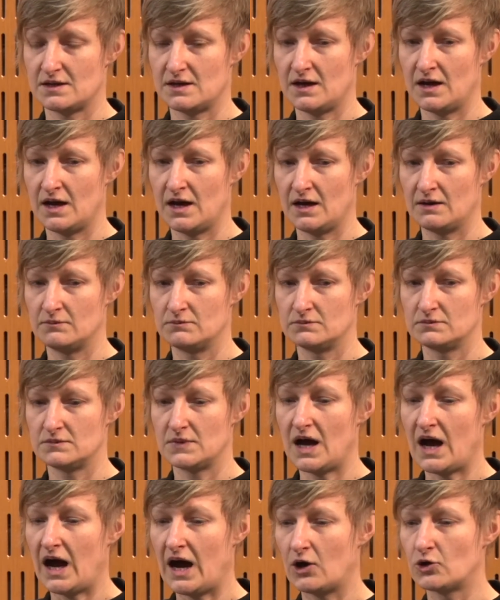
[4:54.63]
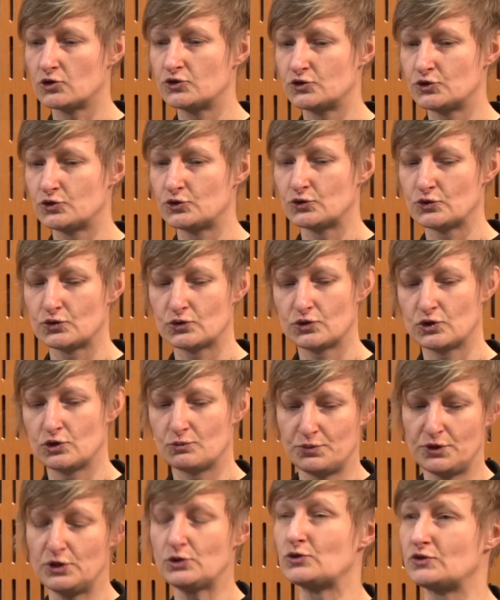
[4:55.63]
um, how to
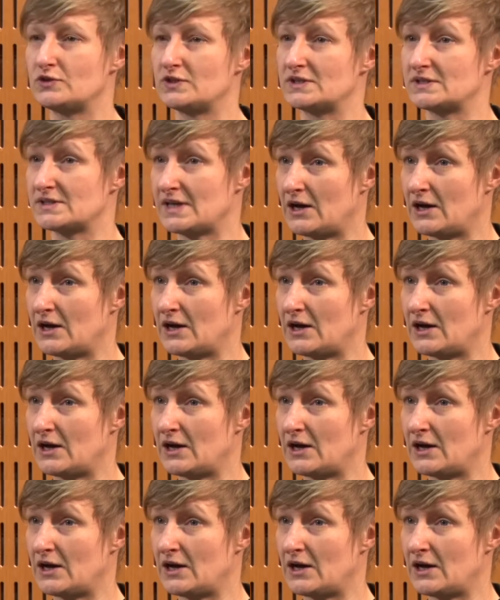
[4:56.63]
compute this,